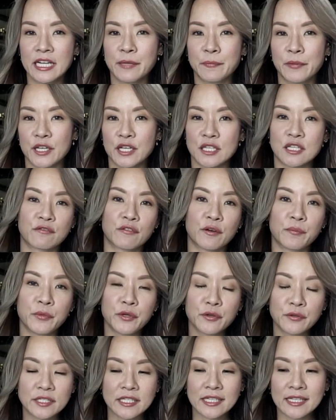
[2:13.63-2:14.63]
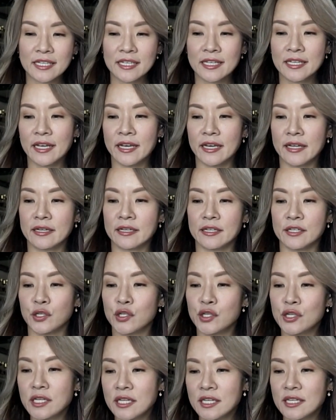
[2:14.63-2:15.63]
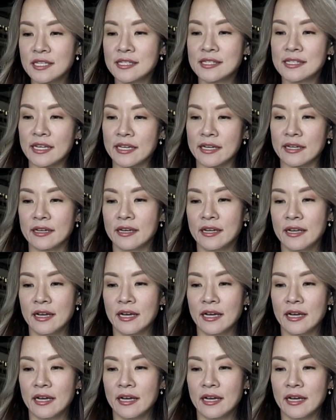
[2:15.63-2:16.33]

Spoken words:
because of her beauty and her goodness, and